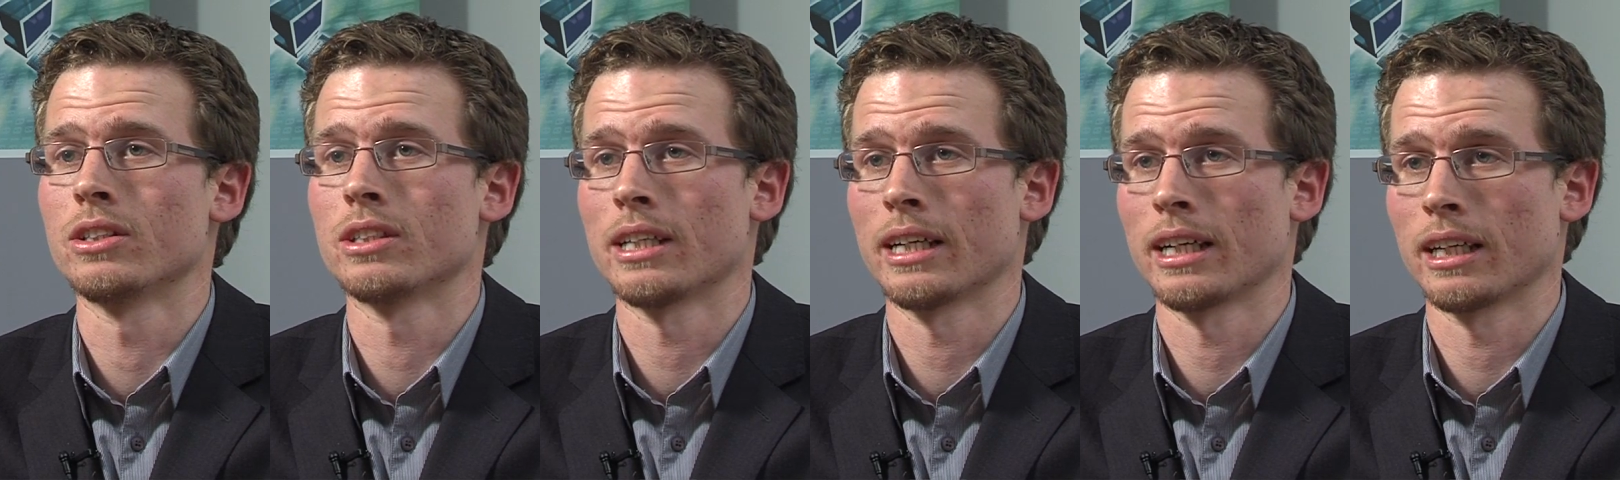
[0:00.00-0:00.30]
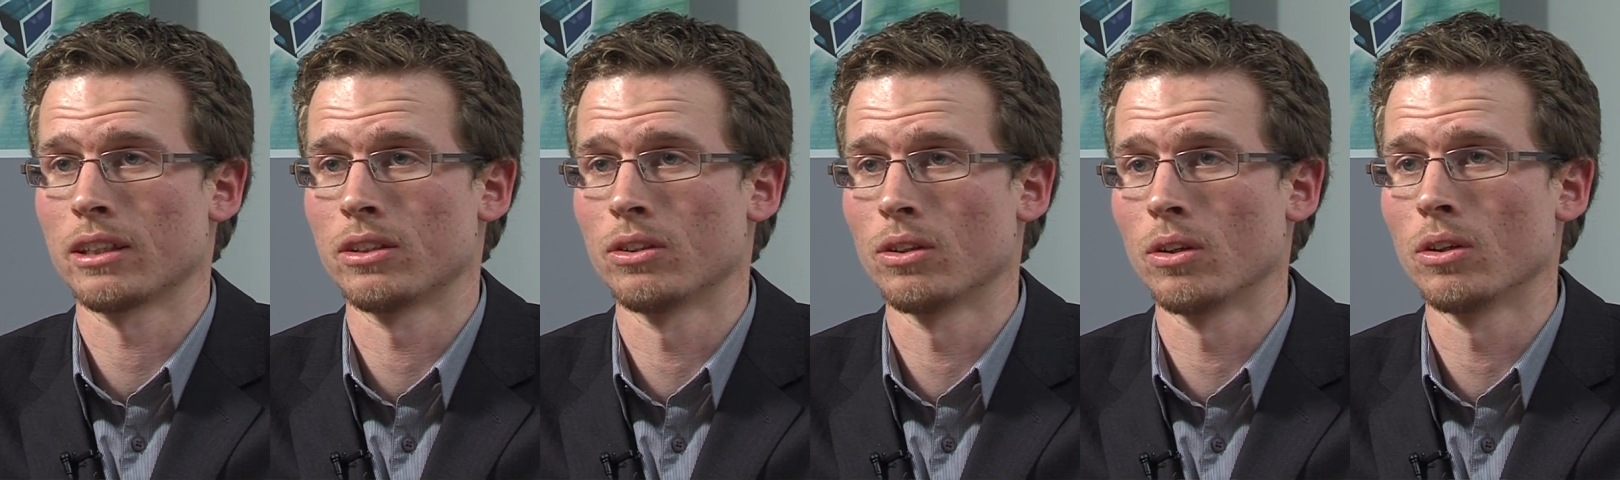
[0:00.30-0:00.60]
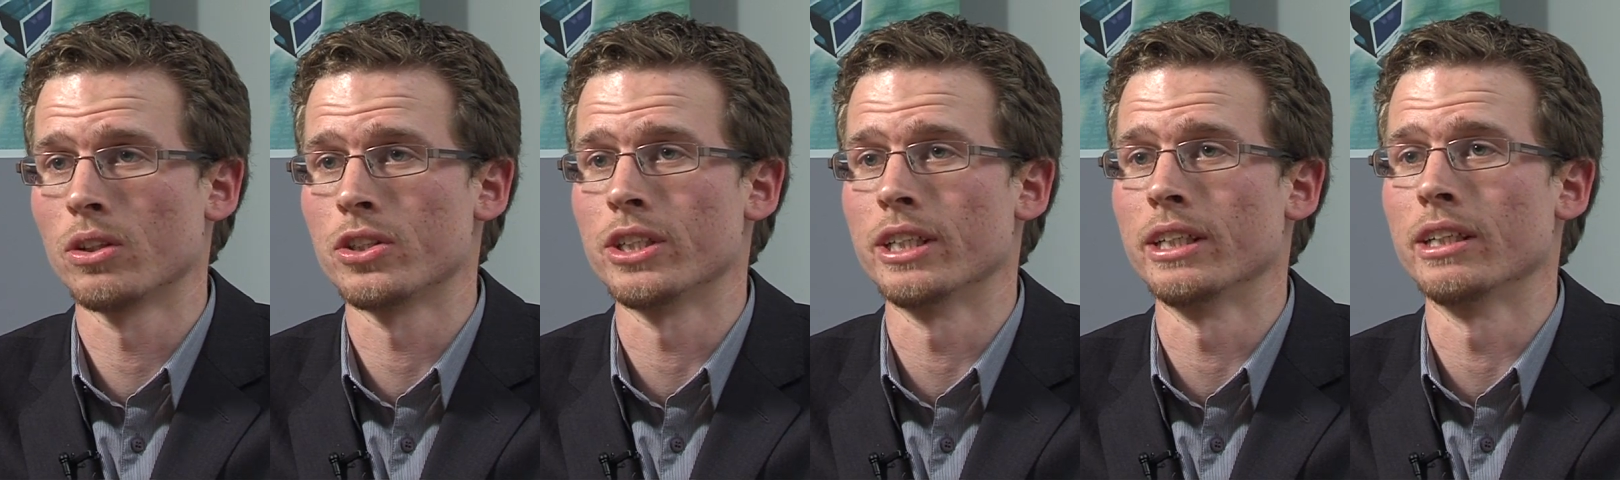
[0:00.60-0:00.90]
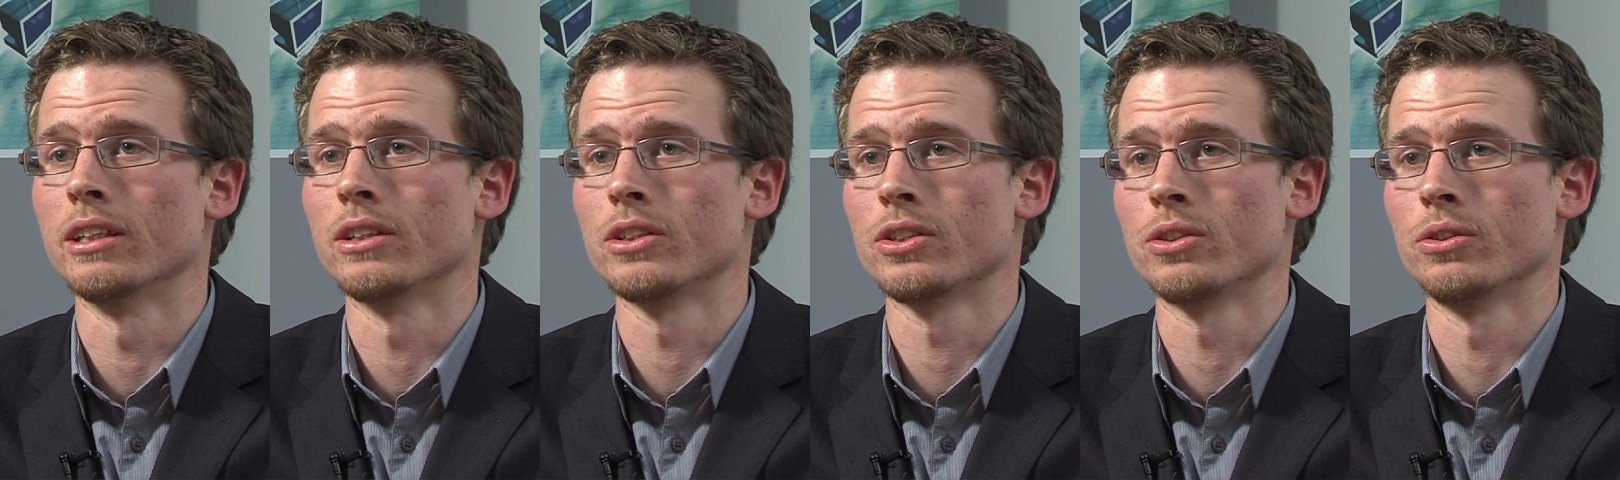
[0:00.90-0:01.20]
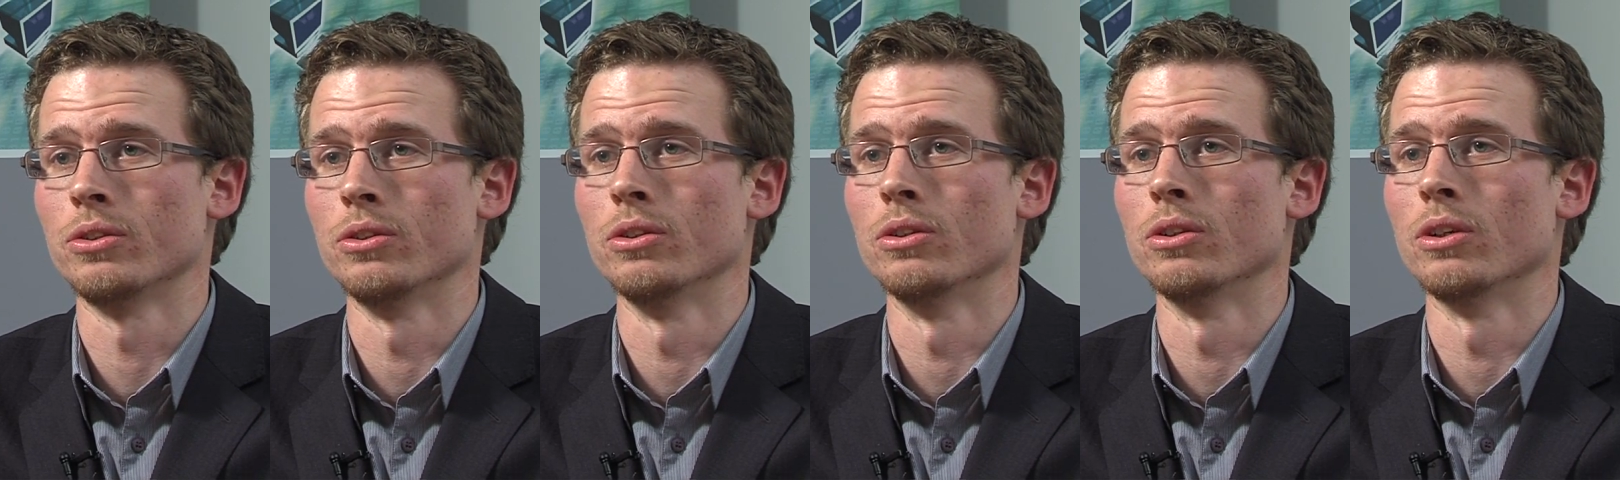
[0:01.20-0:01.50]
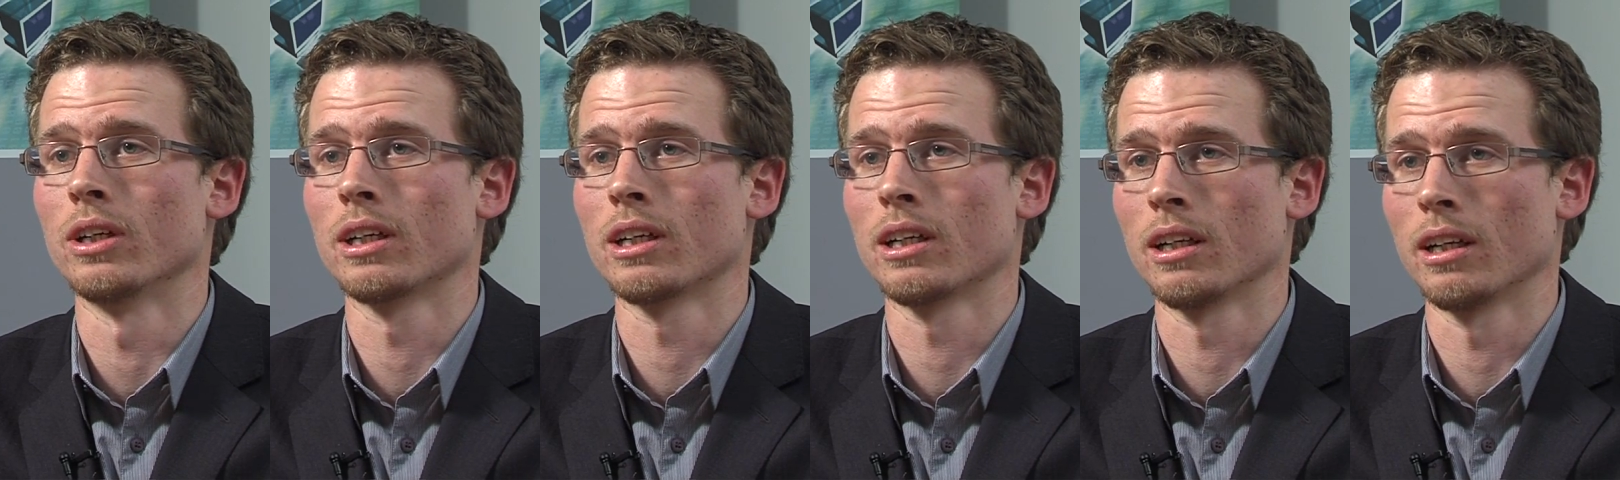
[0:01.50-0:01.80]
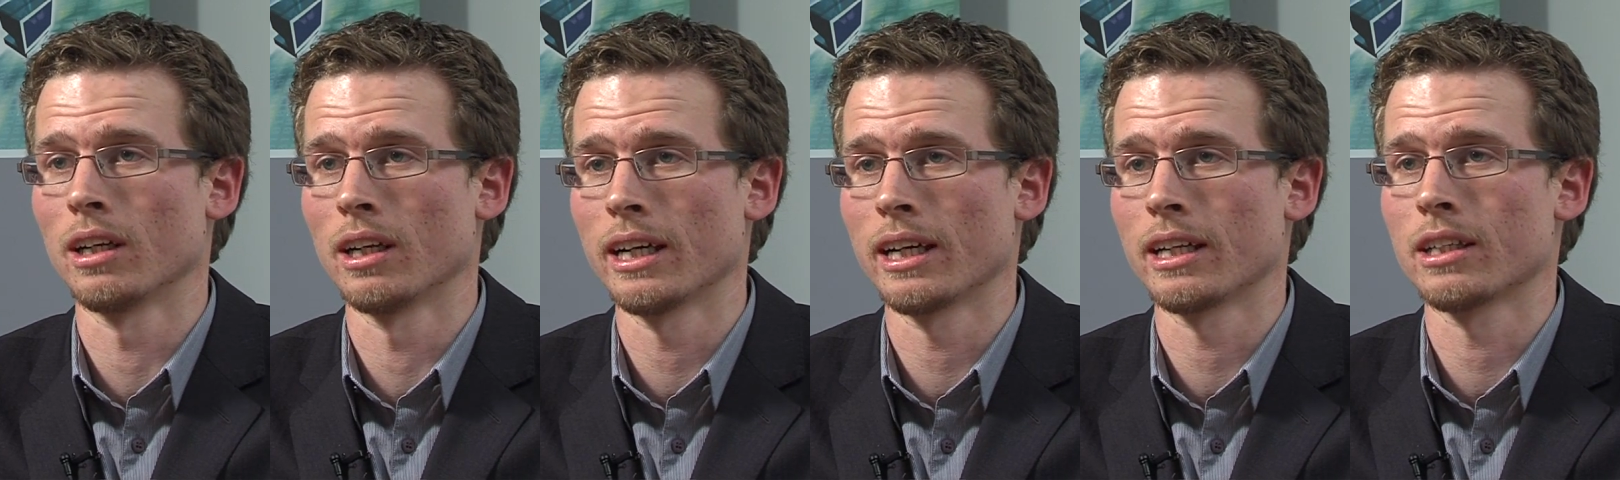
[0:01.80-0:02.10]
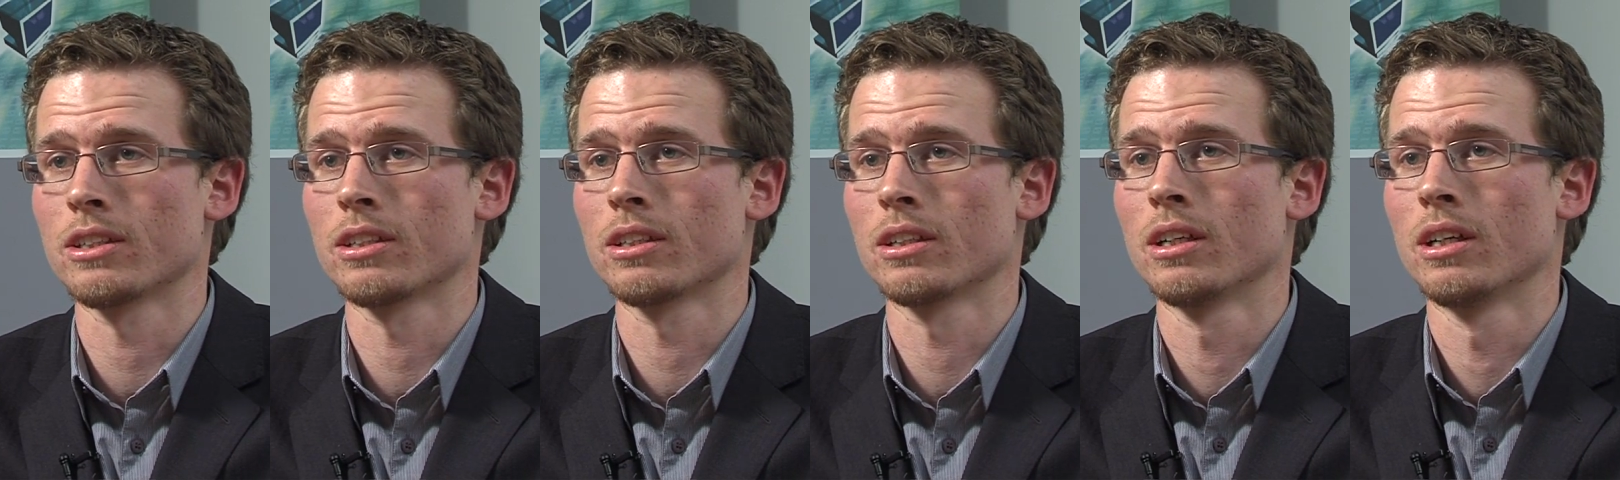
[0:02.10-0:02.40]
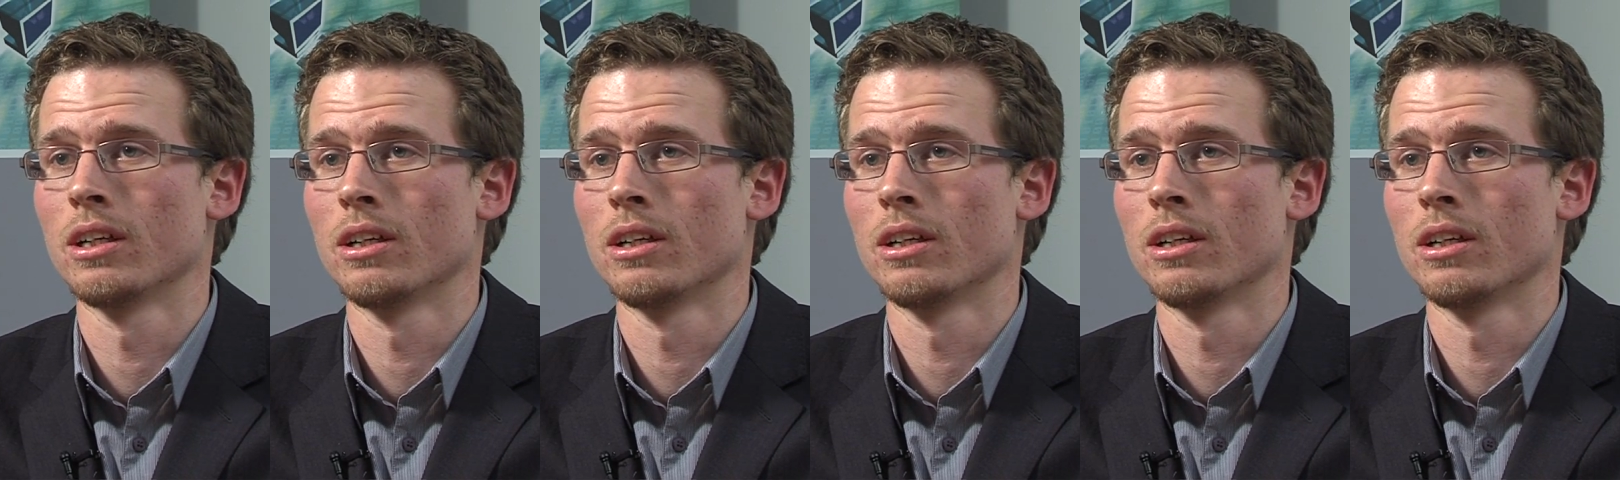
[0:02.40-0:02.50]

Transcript: technology to collect,